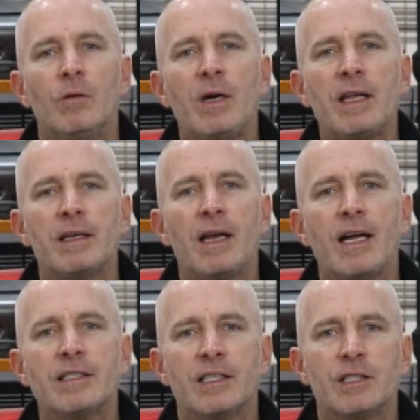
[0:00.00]
Where the
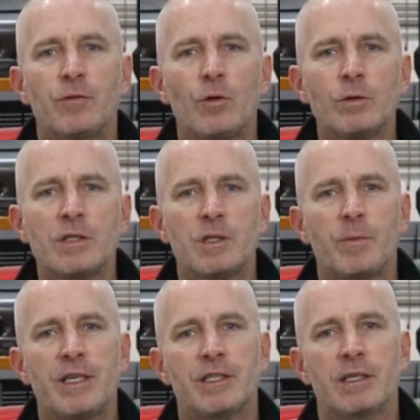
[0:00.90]
964
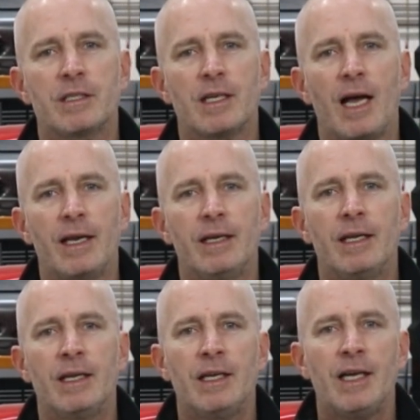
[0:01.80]
suspension design
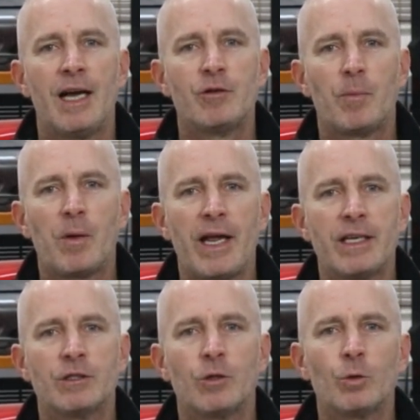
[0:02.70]
had
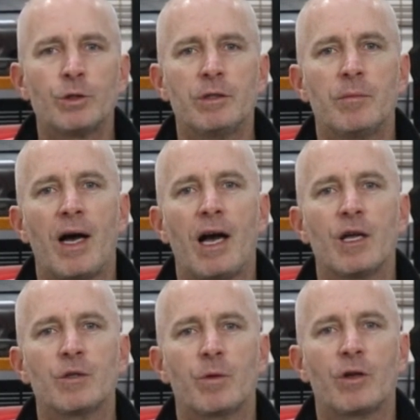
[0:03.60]
replaced torsion
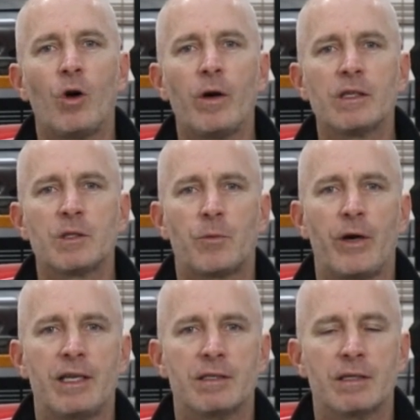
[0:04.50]
bars with coil
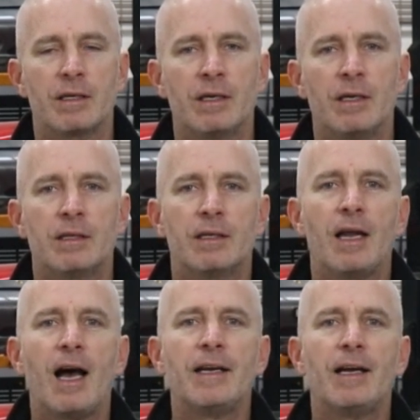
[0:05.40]
springs, the
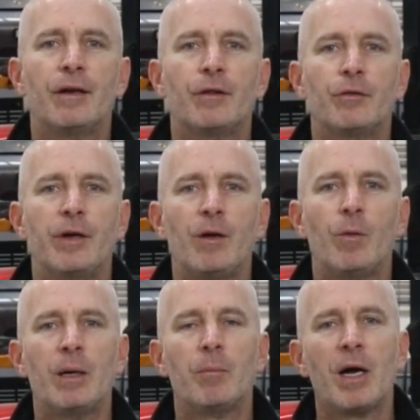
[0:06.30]
993
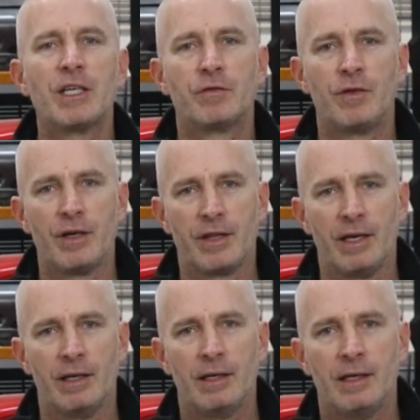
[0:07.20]
went much
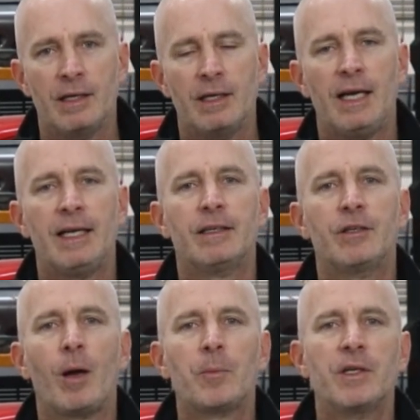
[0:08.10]
further and
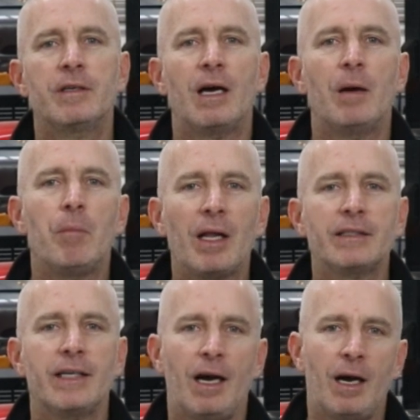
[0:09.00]
adopted a
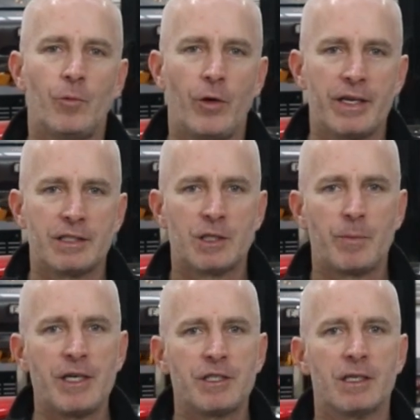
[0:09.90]
multi-arm rear
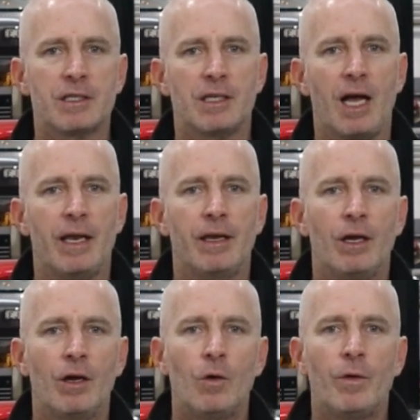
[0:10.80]
suspension design
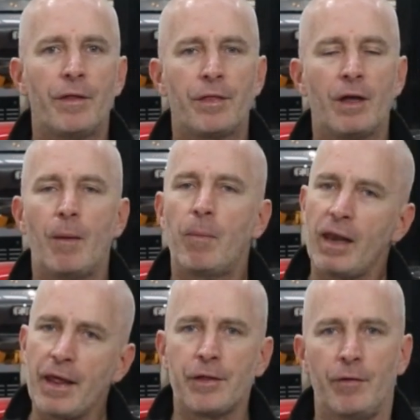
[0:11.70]
with a
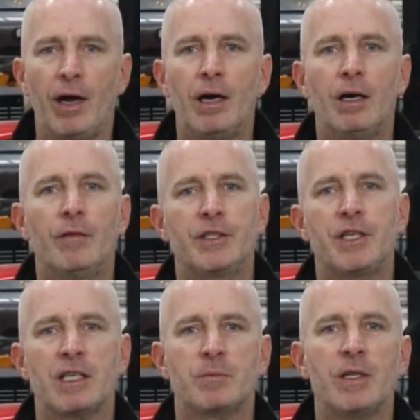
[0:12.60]
plethora of
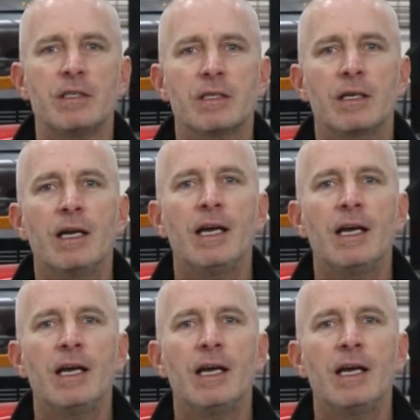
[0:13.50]
adjustments